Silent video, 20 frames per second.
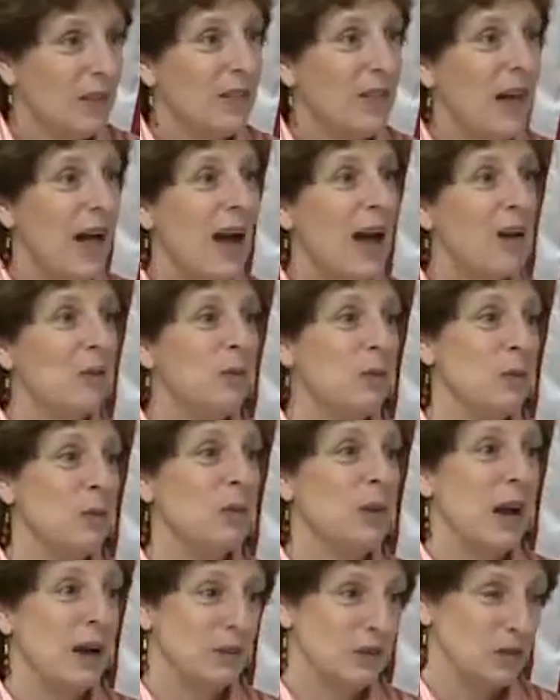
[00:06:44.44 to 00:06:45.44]
that we
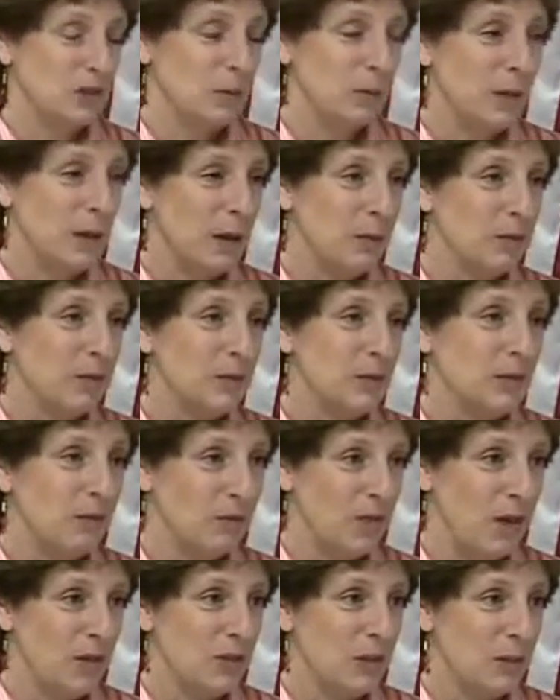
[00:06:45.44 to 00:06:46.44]
would actually be able to
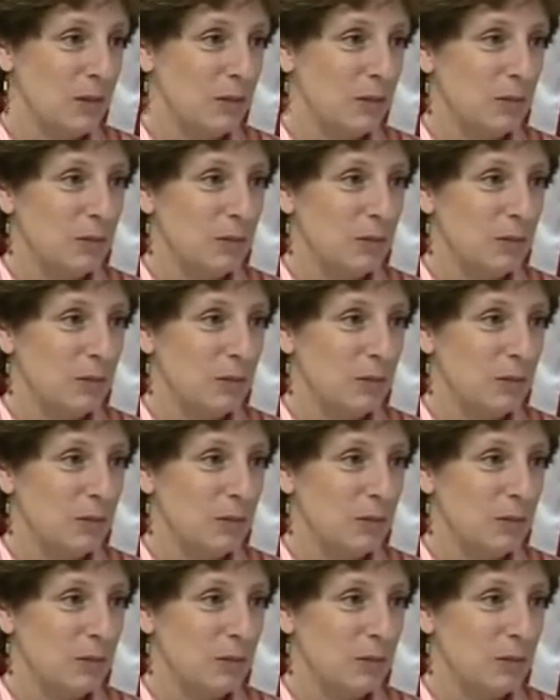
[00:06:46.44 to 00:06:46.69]
fund them,